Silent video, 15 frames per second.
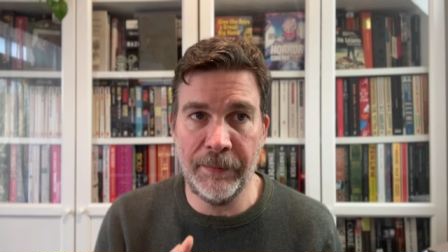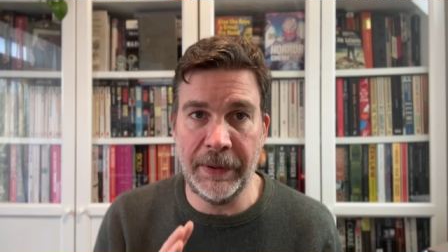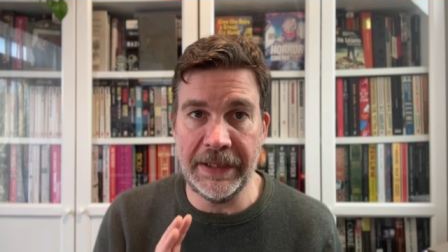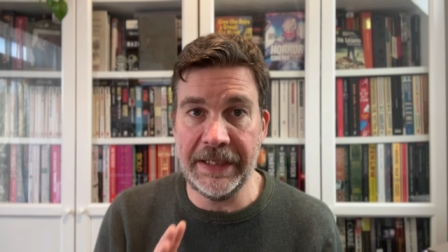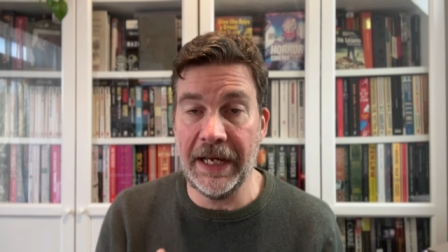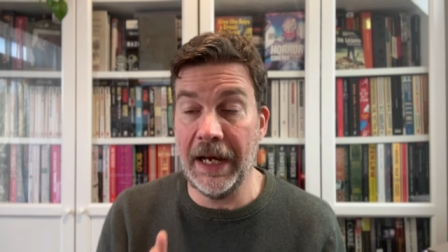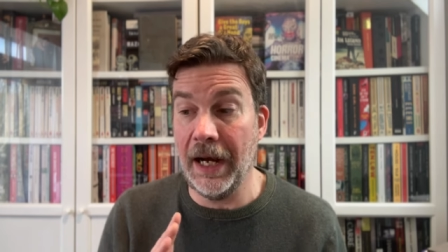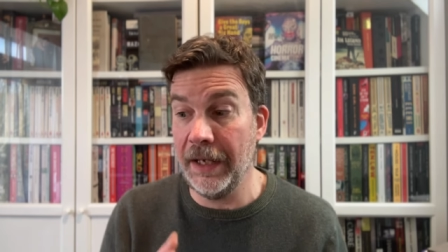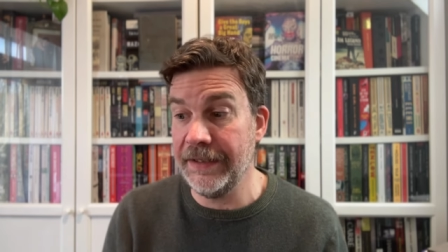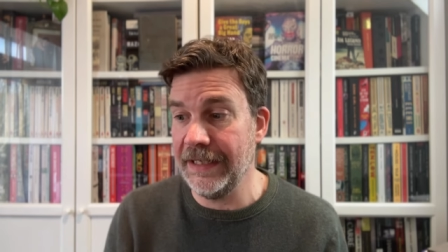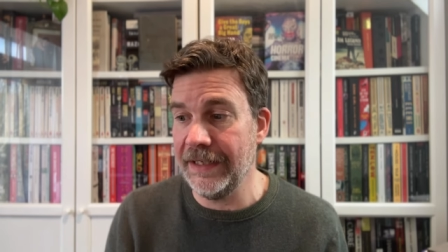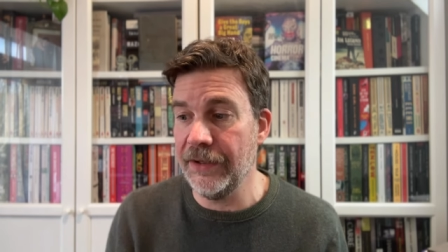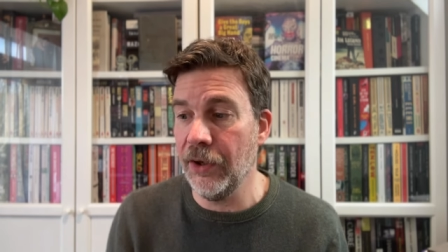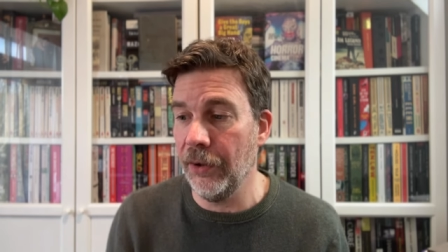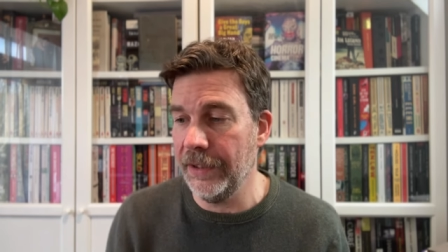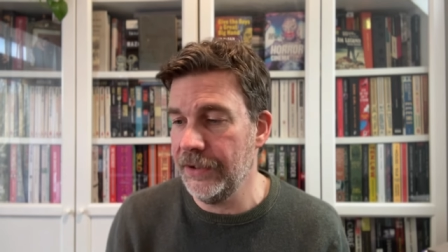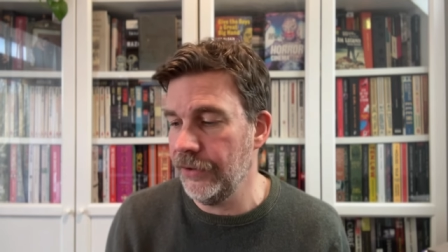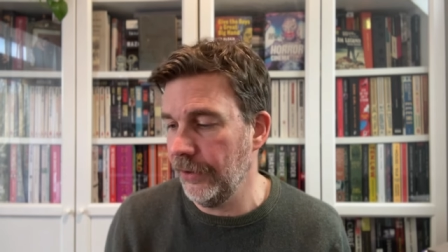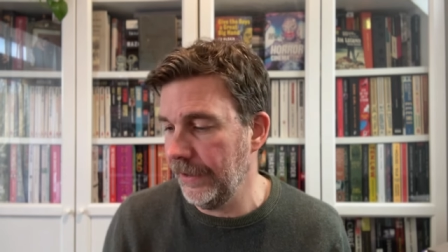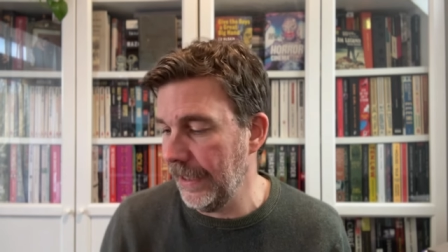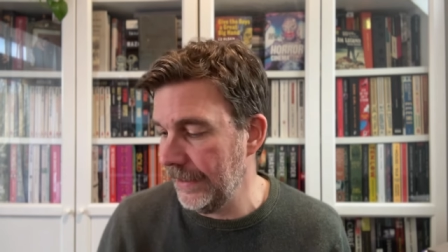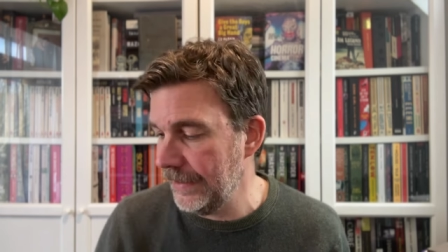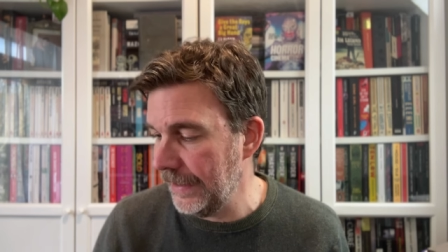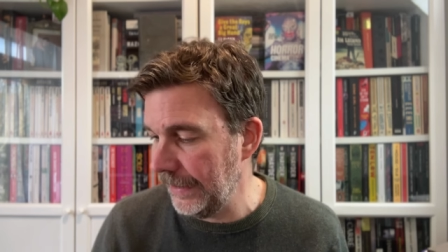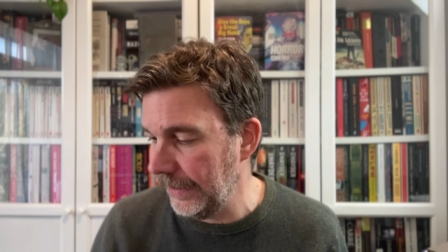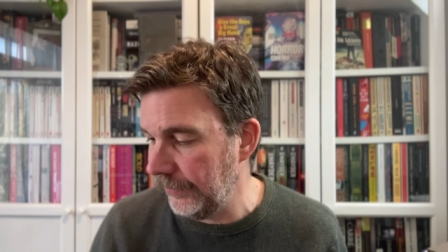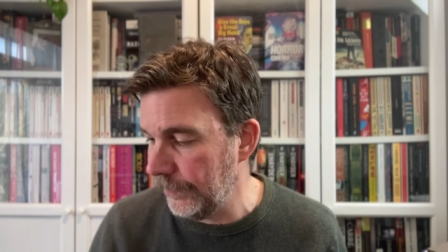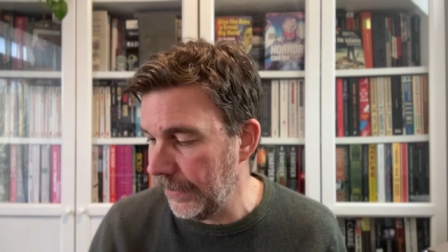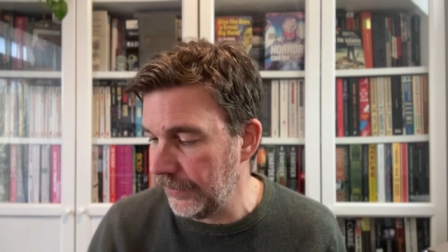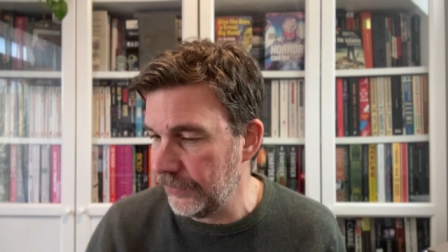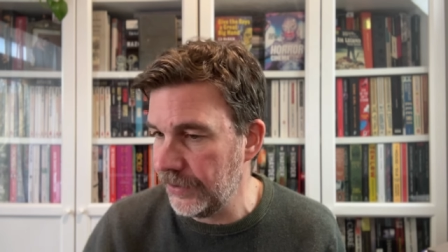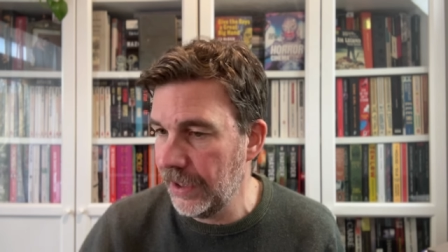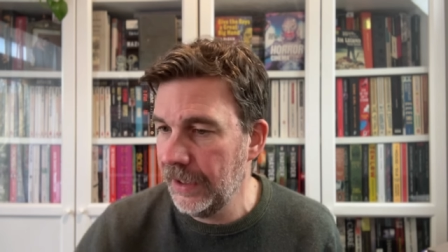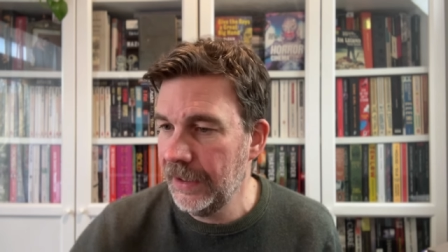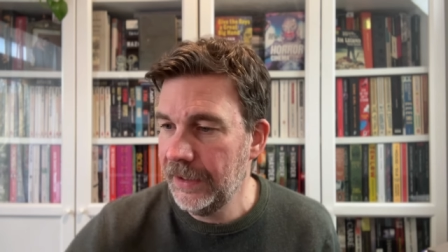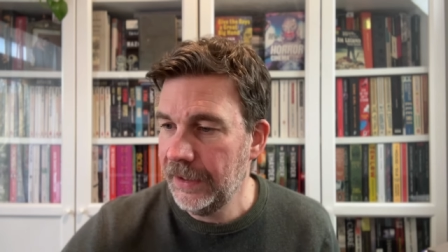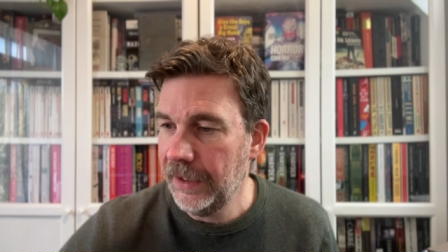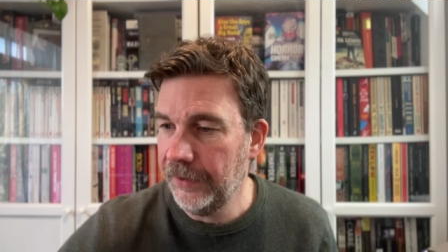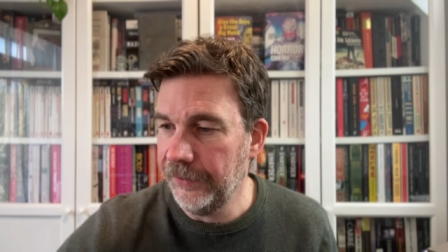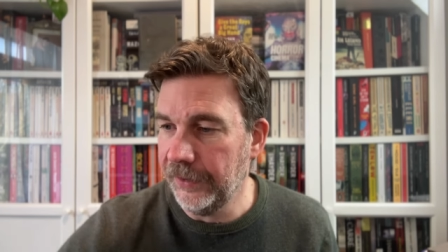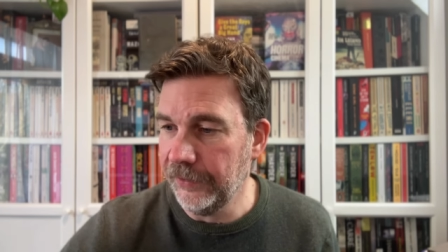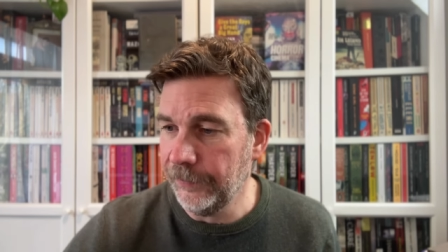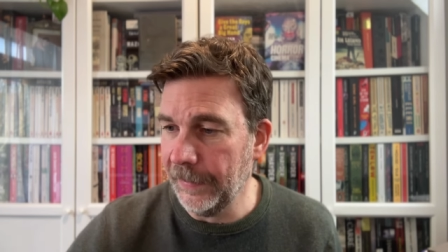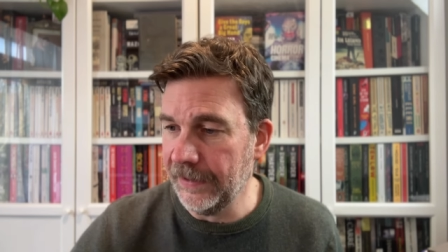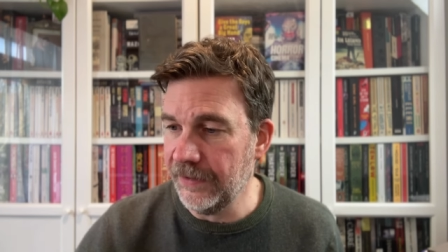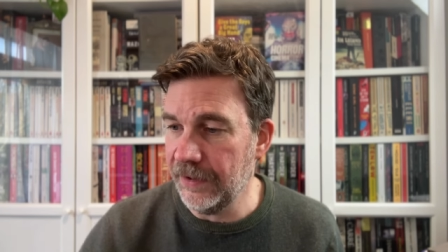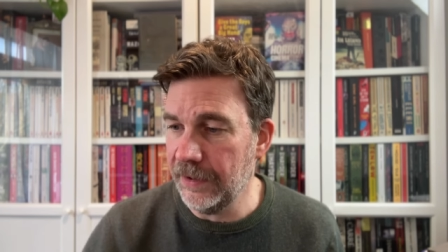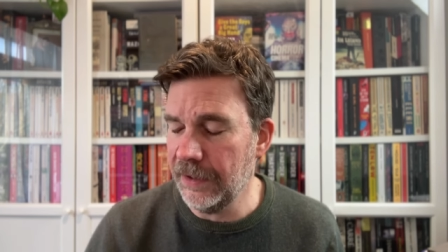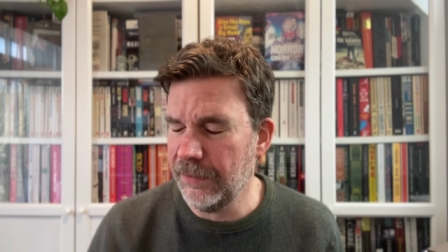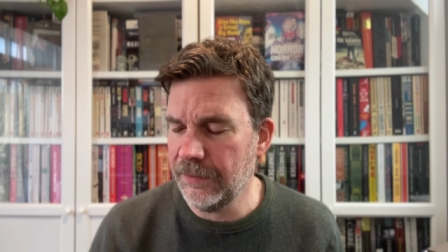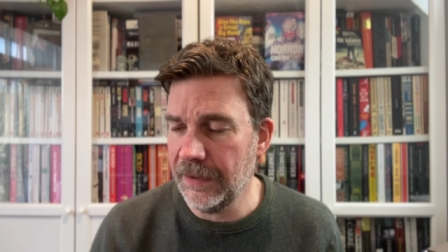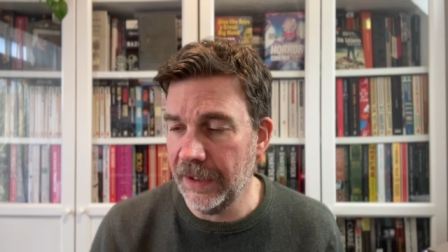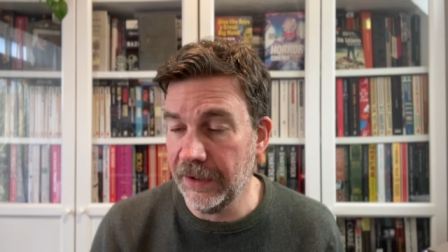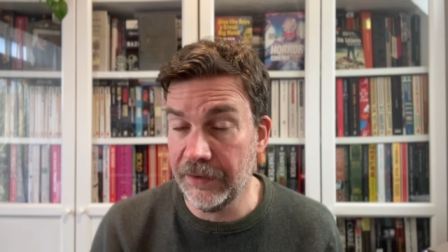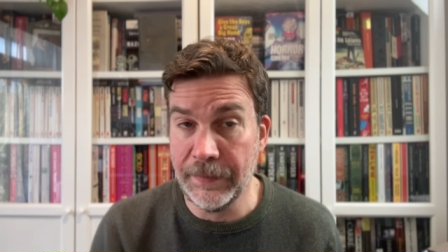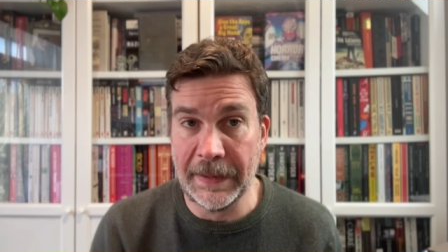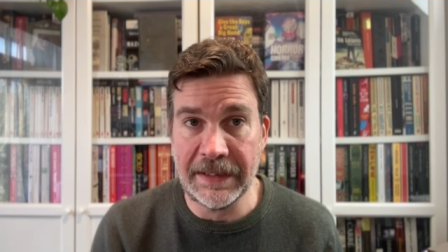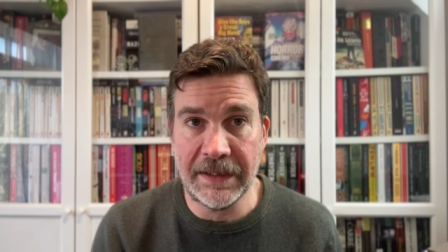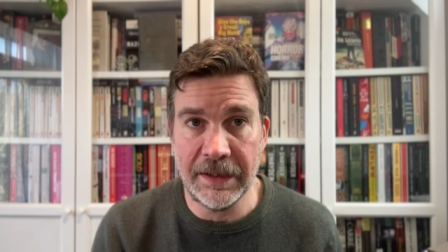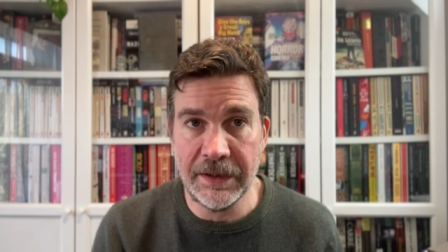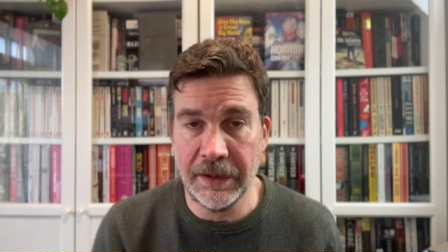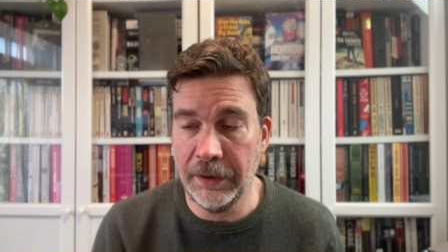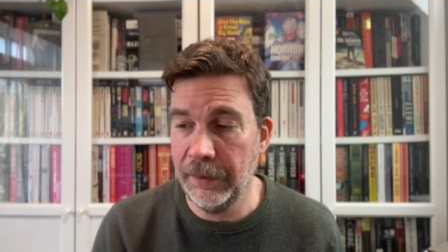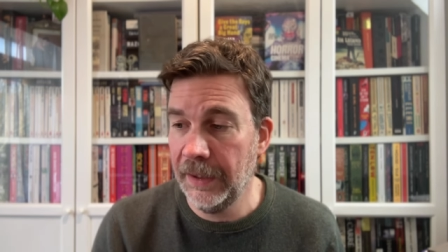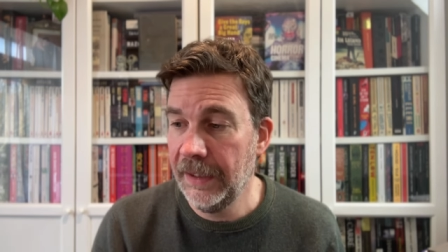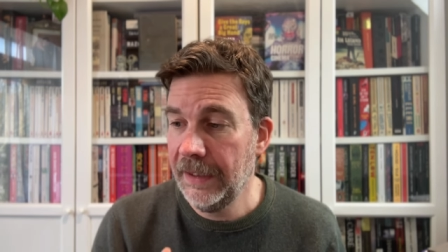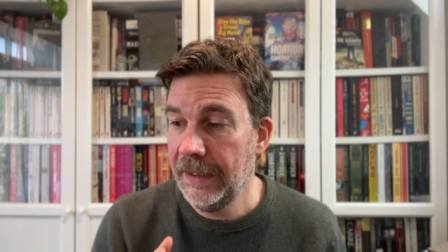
But yeah, I did not enjoy that nearly as much as I expected to.